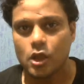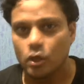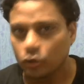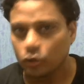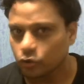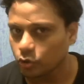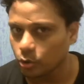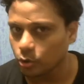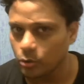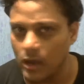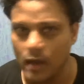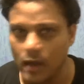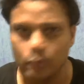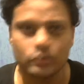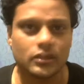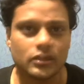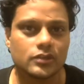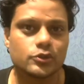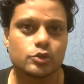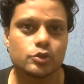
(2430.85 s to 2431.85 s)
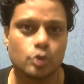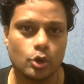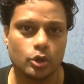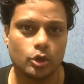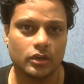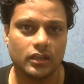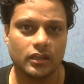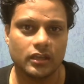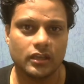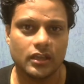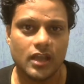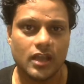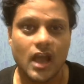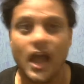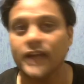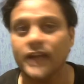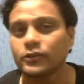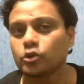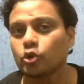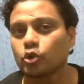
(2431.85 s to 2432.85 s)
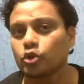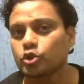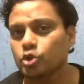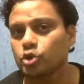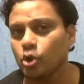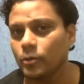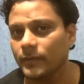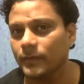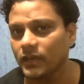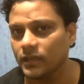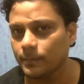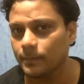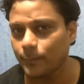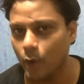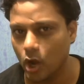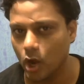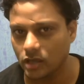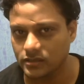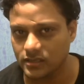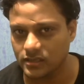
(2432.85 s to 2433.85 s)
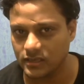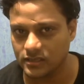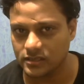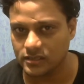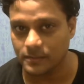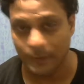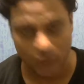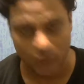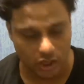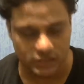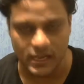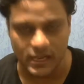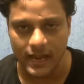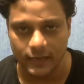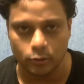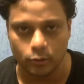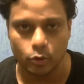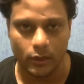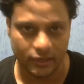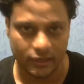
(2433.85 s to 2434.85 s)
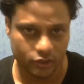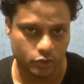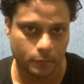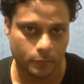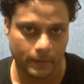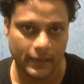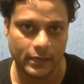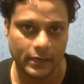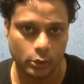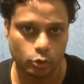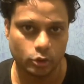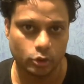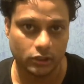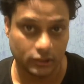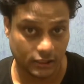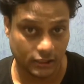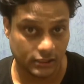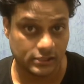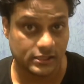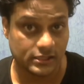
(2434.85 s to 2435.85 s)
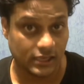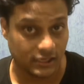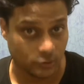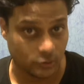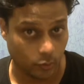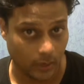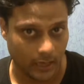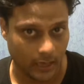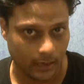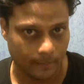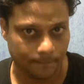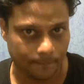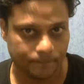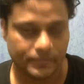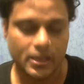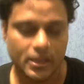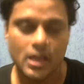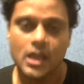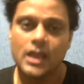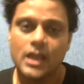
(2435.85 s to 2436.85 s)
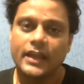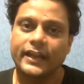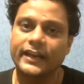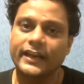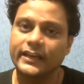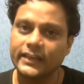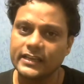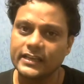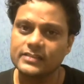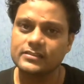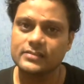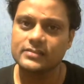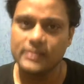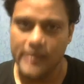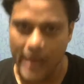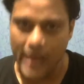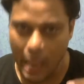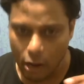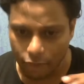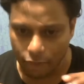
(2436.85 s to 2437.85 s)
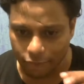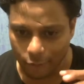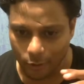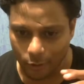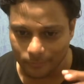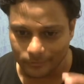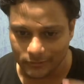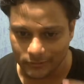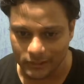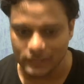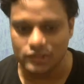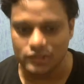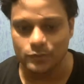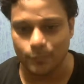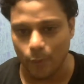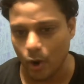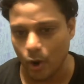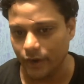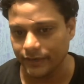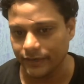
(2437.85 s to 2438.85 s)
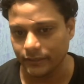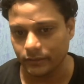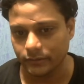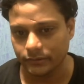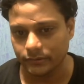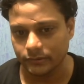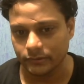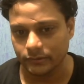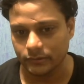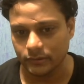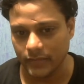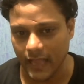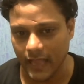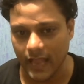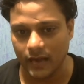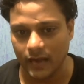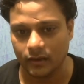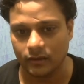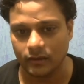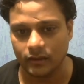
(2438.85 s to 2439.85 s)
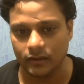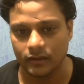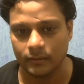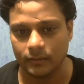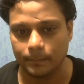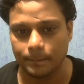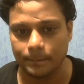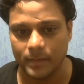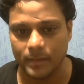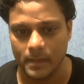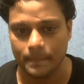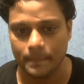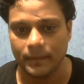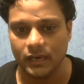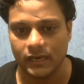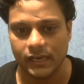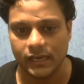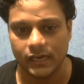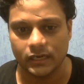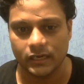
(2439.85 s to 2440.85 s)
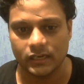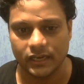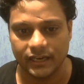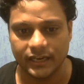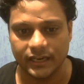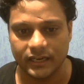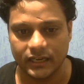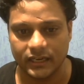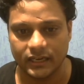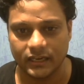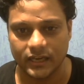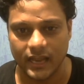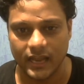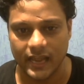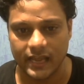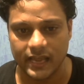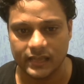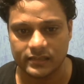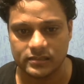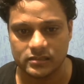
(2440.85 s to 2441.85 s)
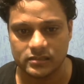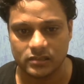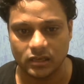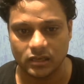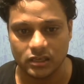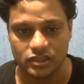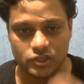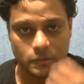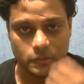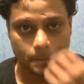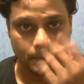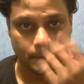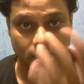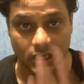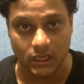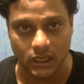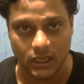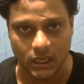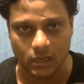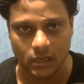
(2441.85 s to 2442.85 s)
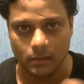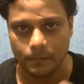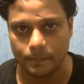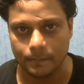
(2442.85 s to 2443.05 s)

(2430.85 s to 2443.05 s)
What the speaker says: Throughout the story, I took so many pauses because I had to explain you the things as well. It is now from this point that people can treat it as a speaking